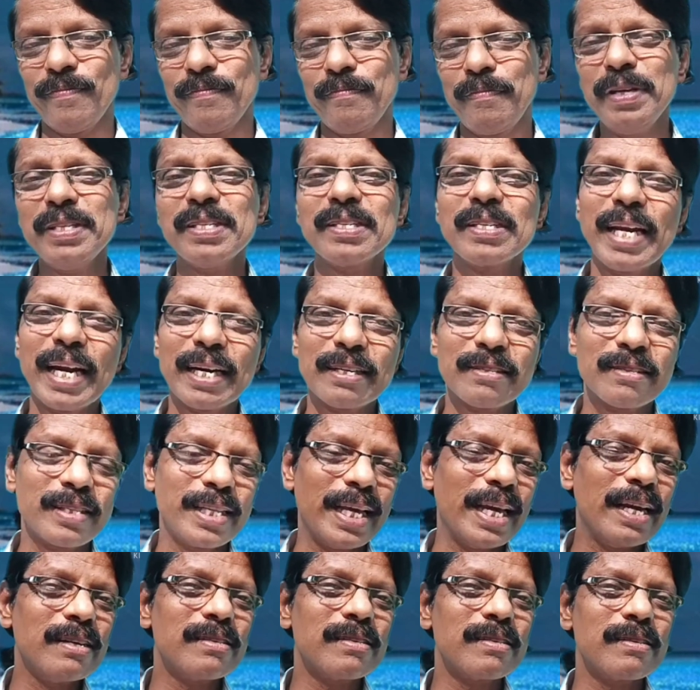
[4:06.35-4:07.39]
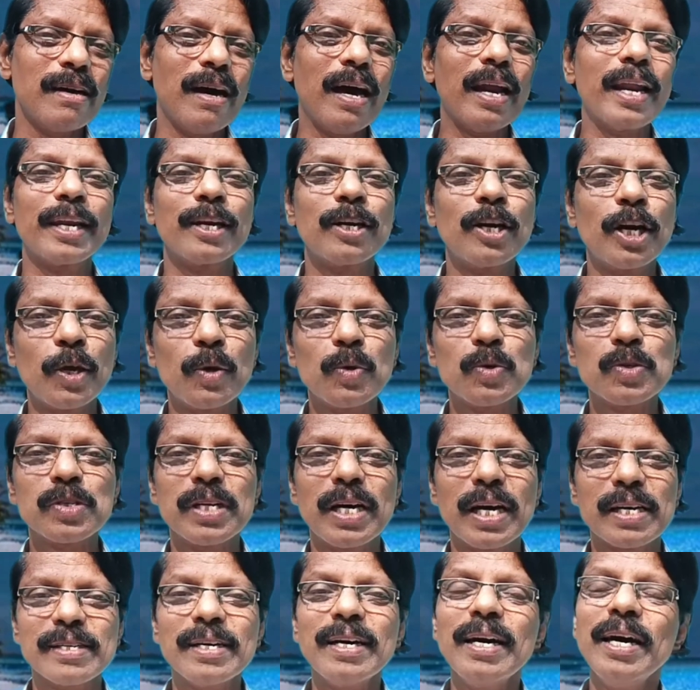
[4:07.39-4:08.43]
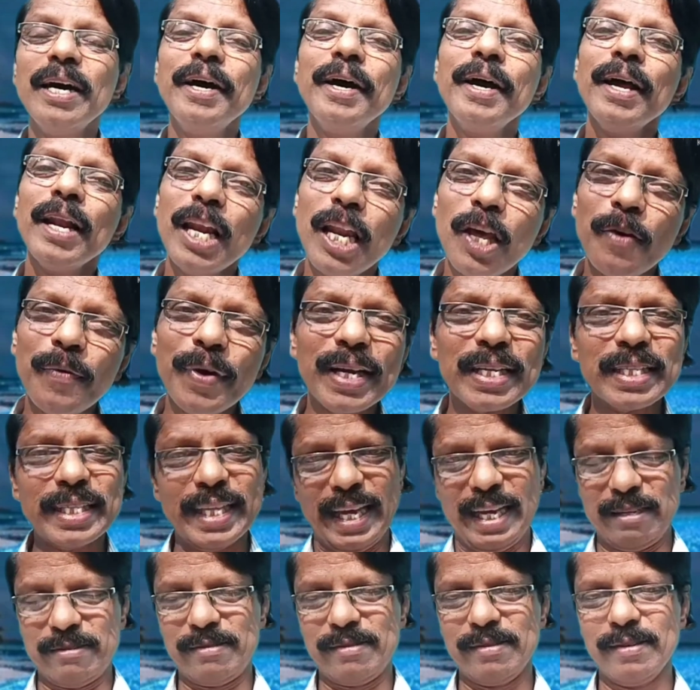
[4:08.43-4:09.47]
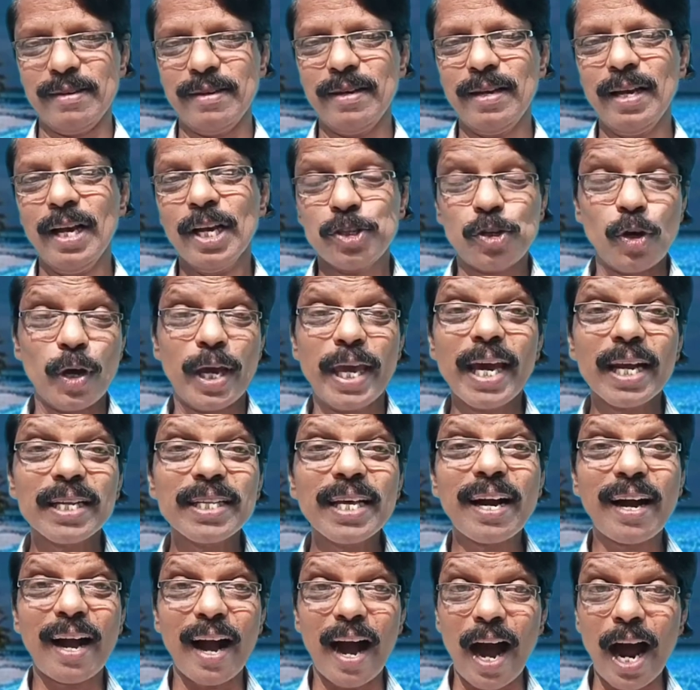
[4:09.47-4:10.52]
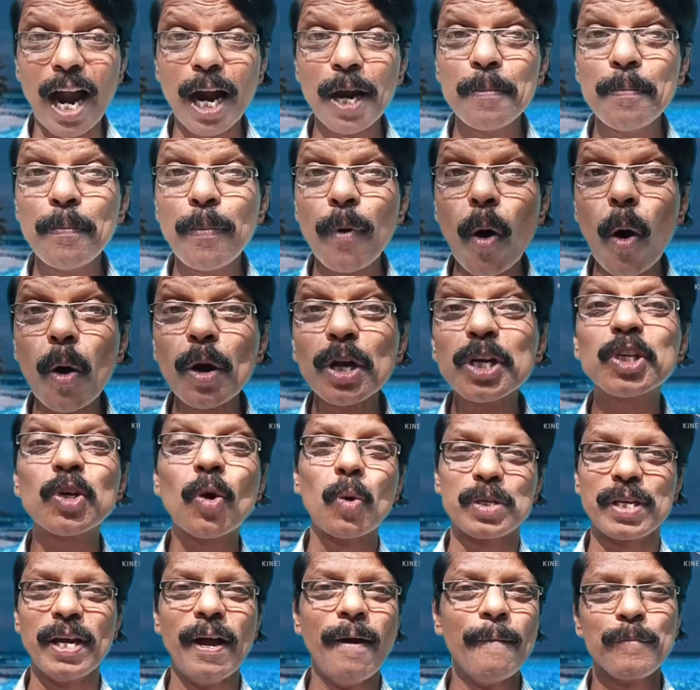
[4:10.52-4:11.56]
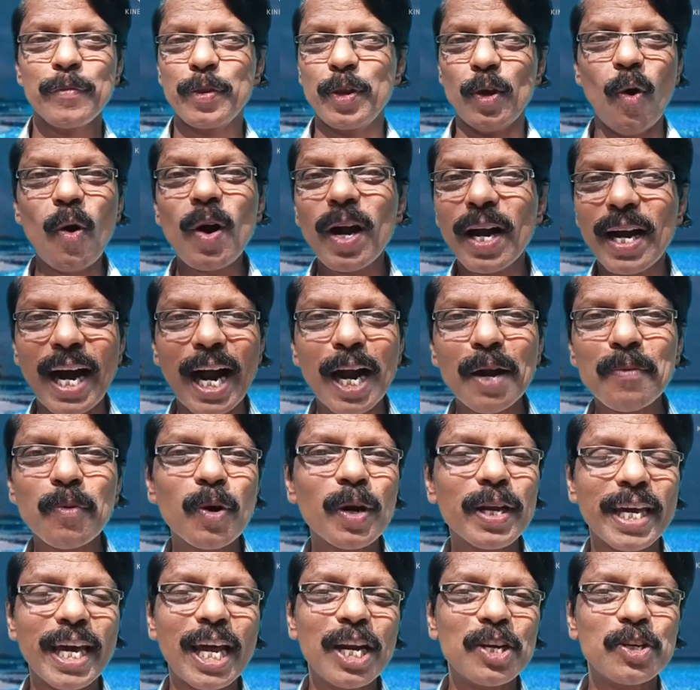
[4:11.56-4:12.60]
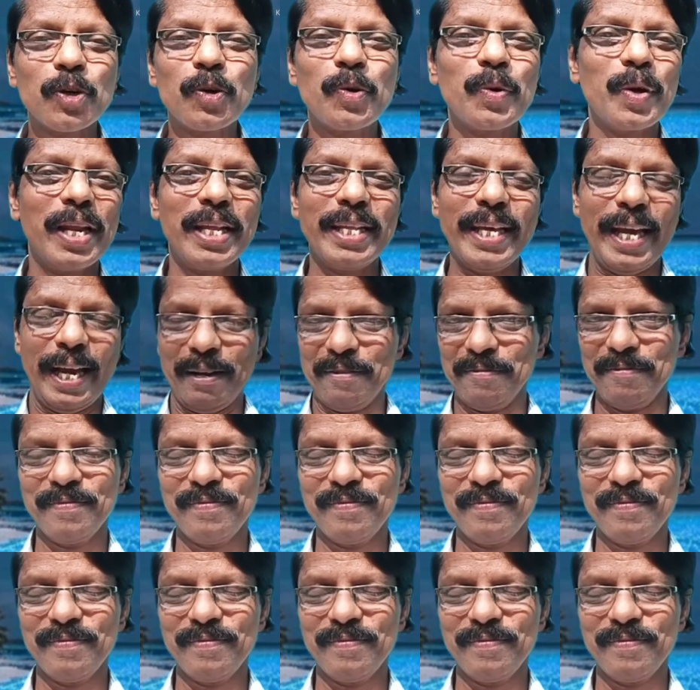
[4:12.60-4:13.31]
Means dead things are introduced as living things. So here the cardboard shows, no cardboard can show you anything.